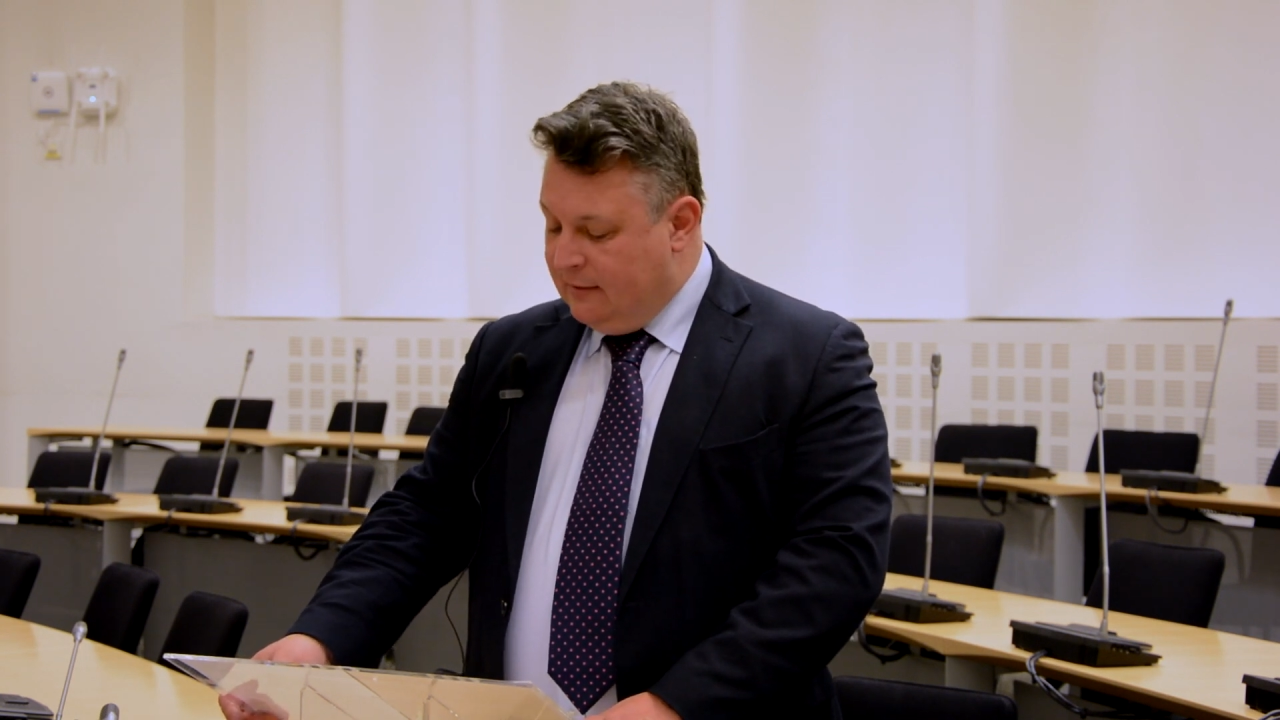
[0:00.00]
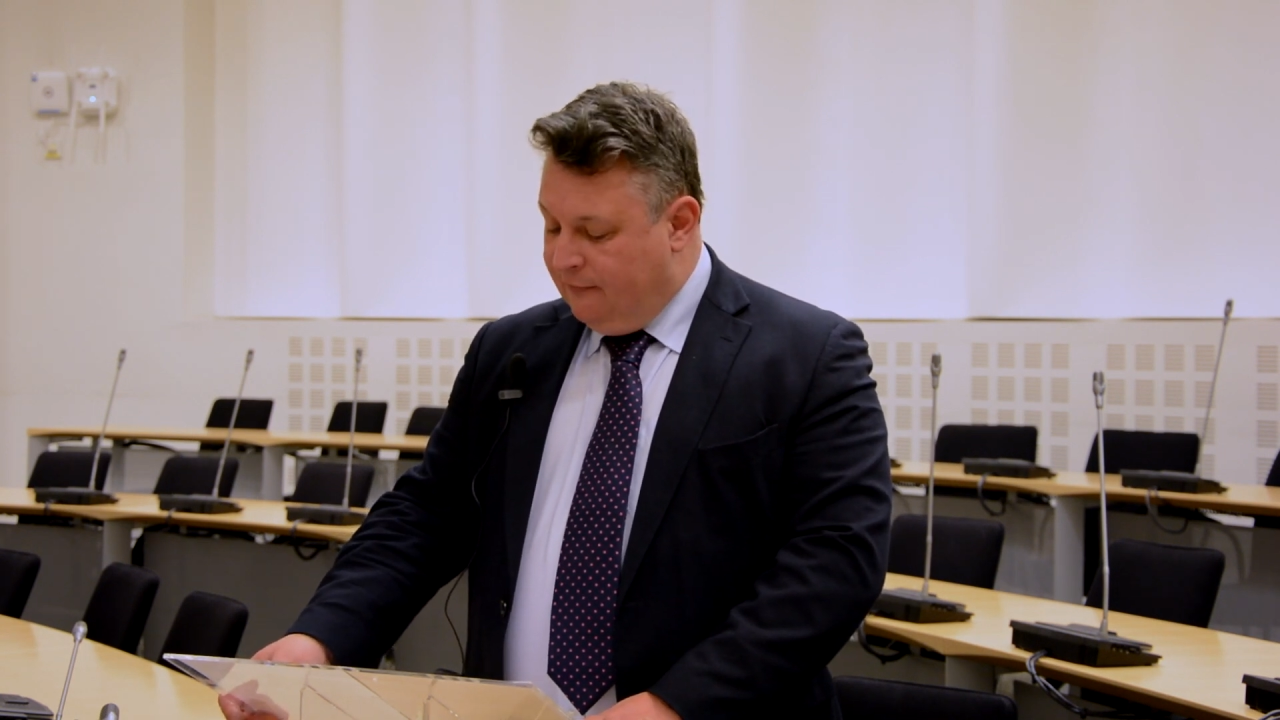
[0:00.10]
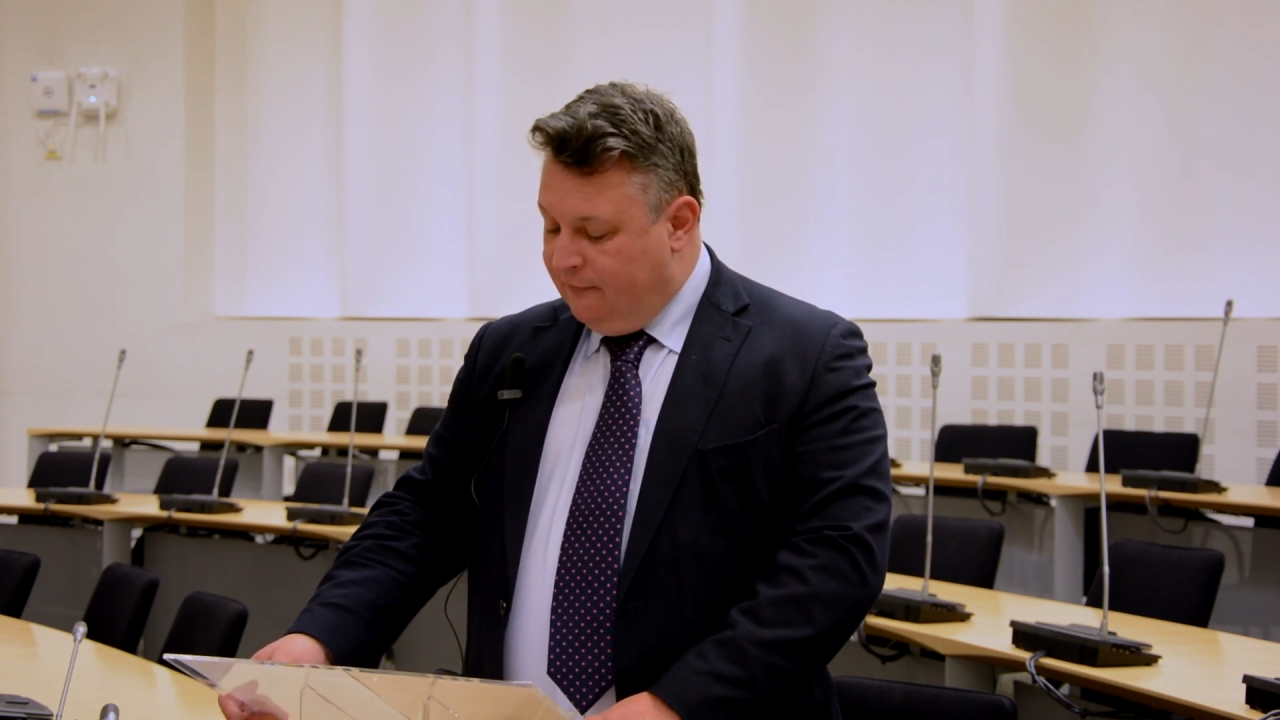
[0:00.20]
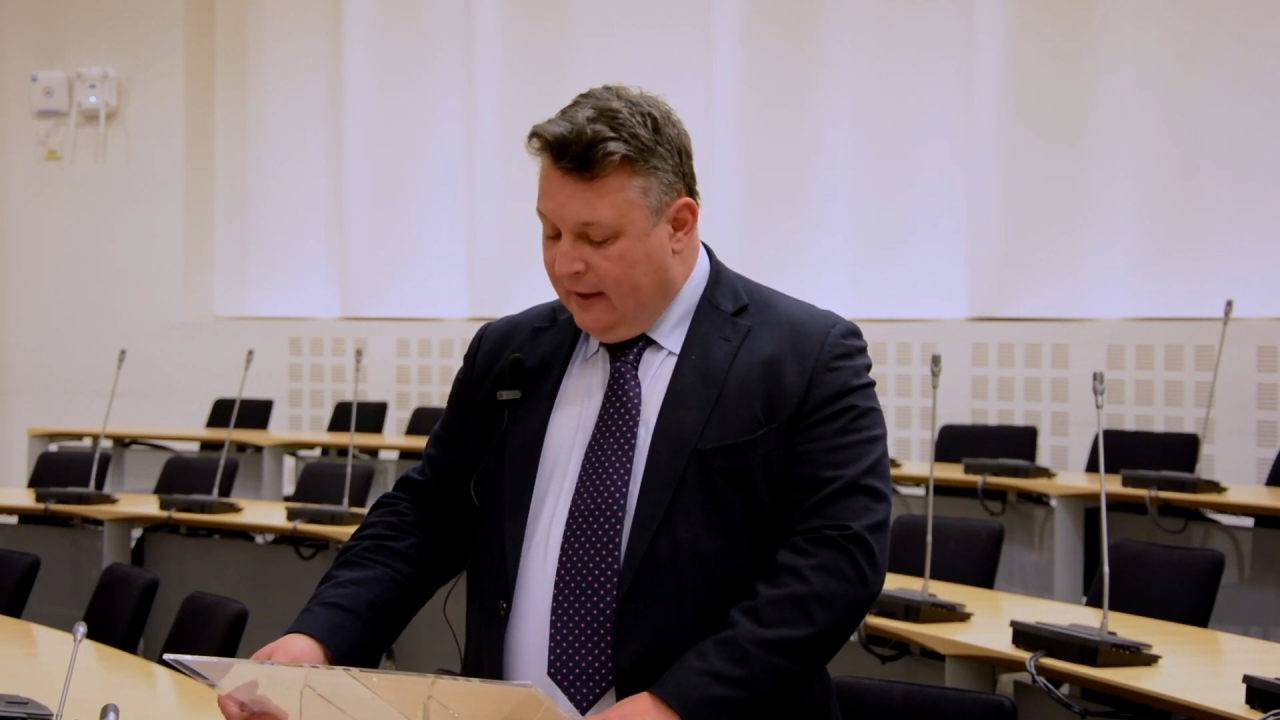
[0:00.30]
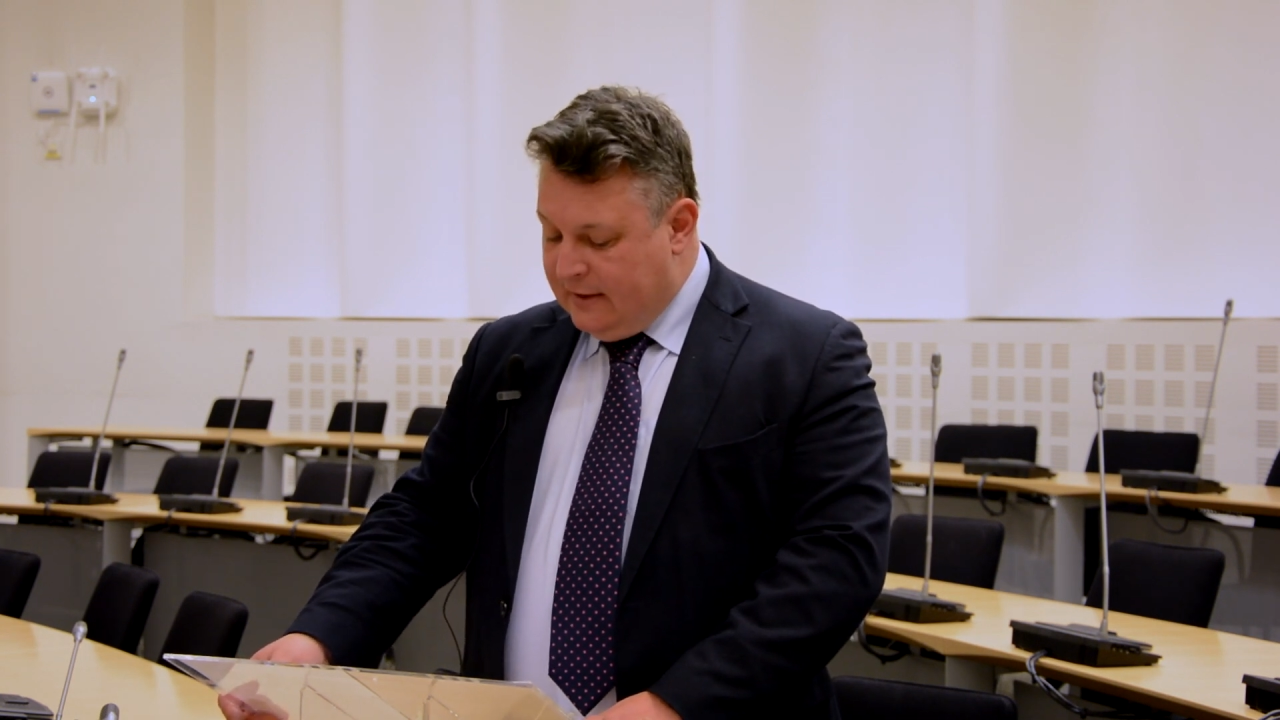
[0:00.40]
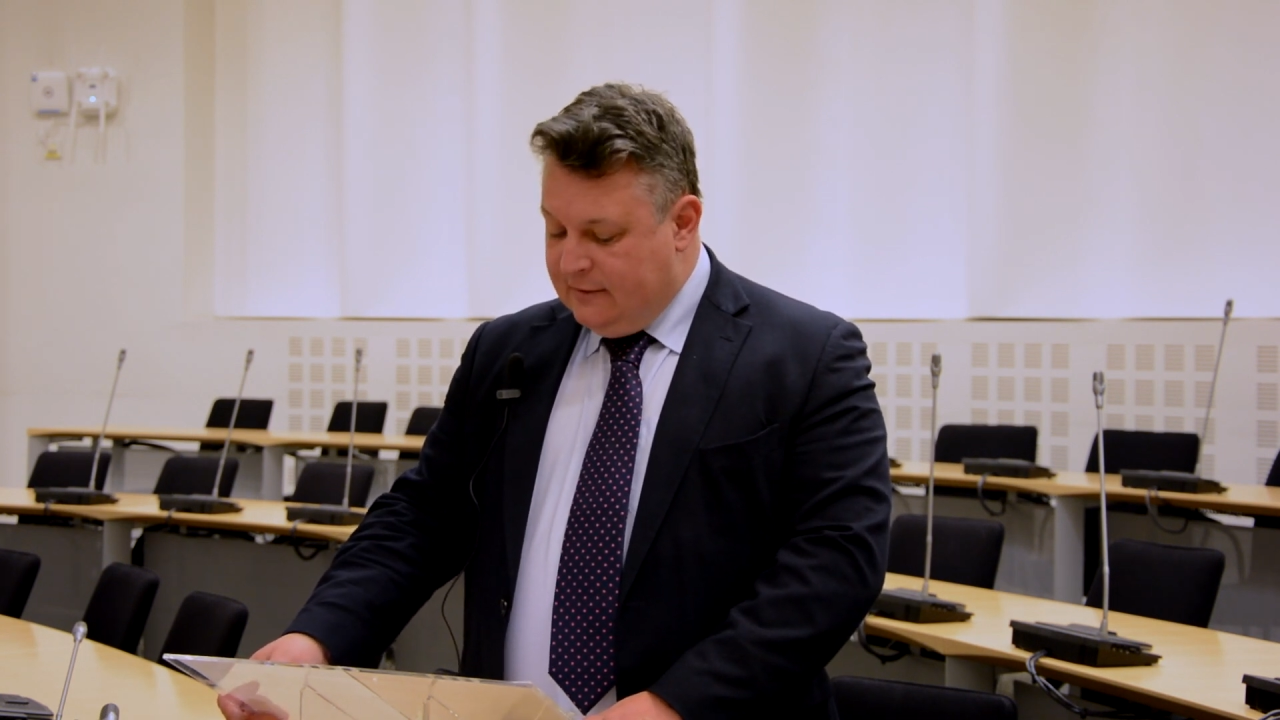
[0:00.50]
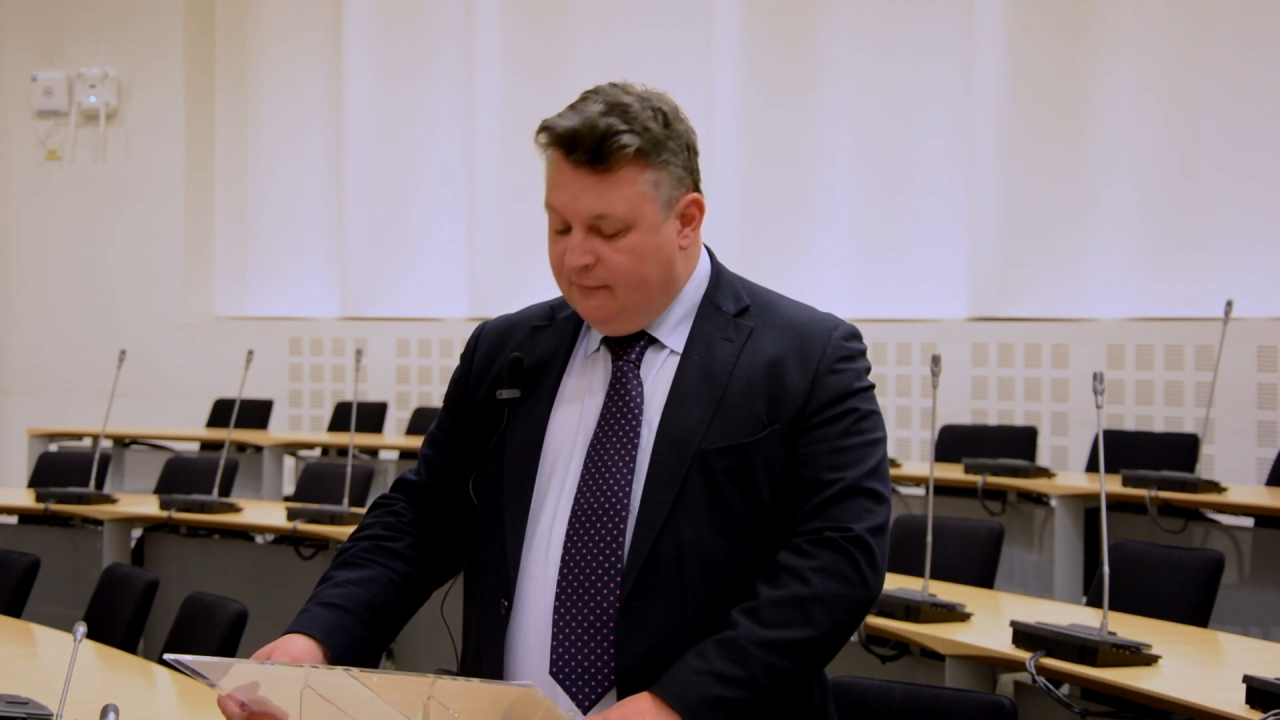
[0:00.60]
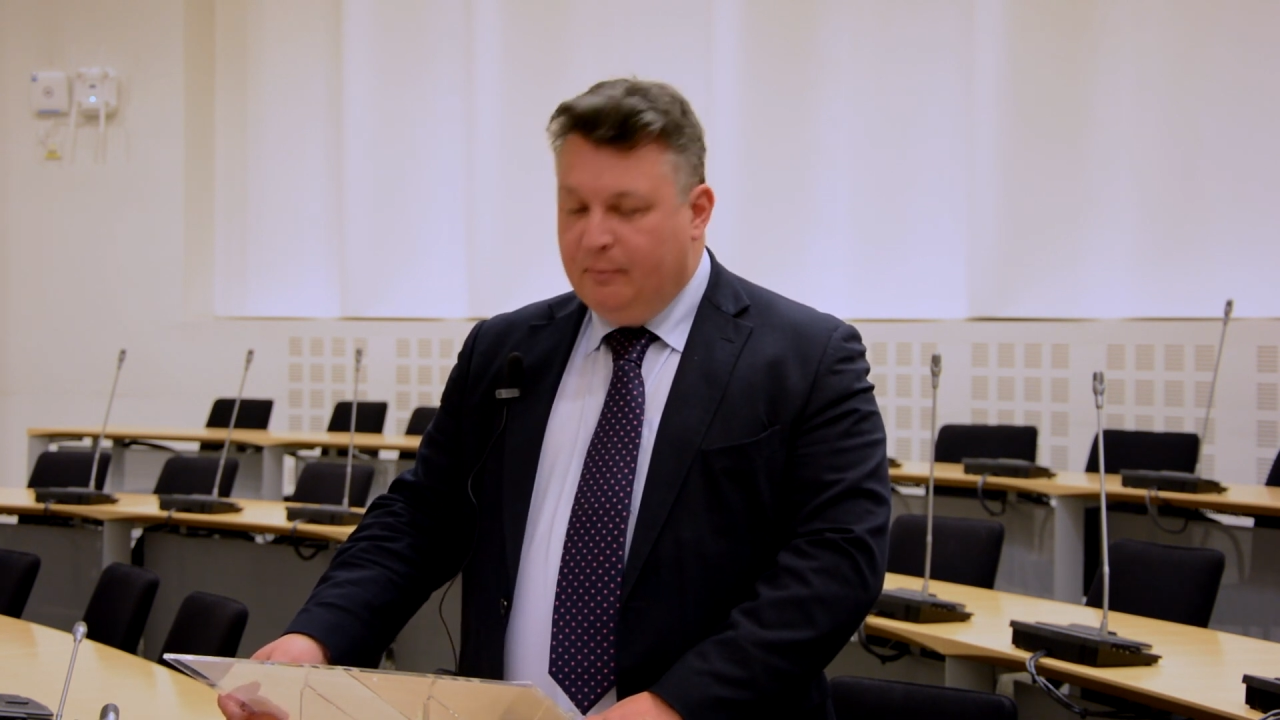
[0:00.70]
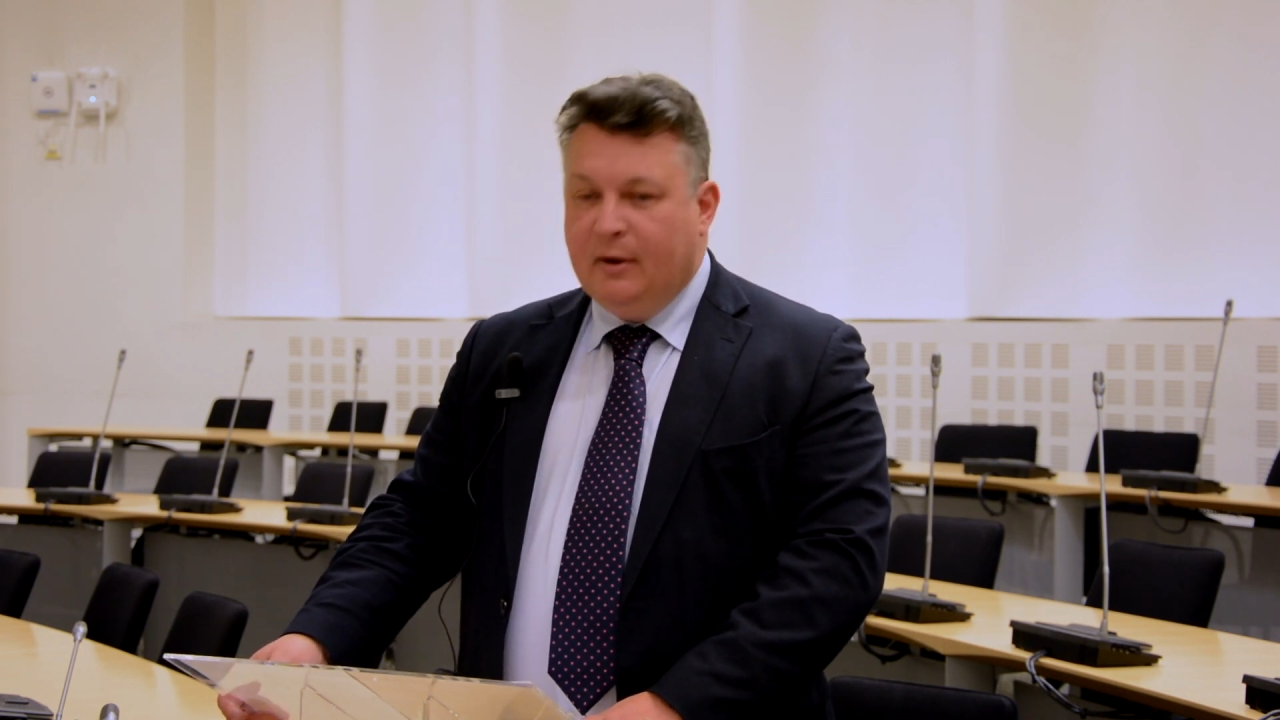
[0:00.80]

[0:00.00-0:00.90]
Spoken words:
effective